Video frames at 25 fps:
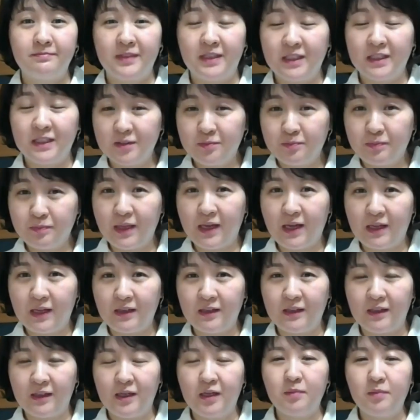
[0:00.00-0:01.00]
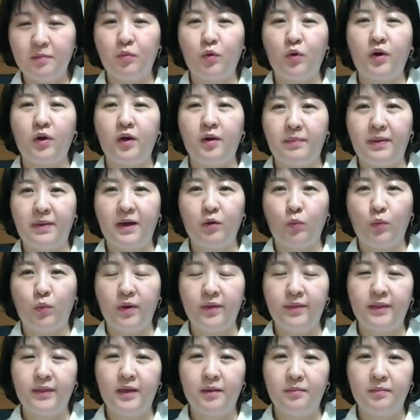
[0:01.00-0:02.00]
explain a little more about
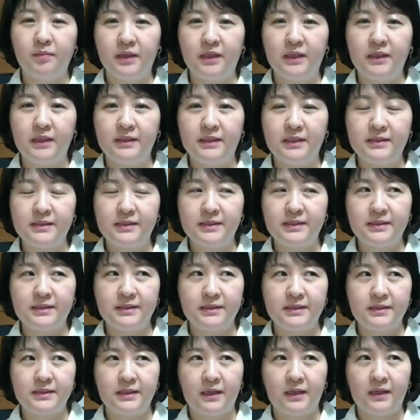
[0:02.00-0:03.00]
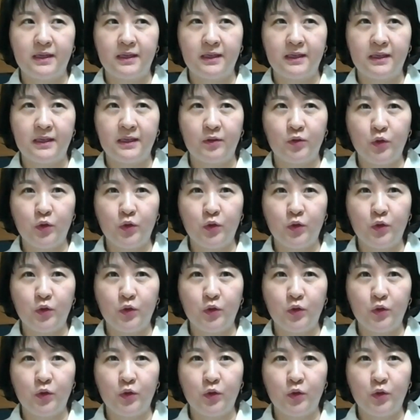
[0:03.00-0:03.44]
1W. This is a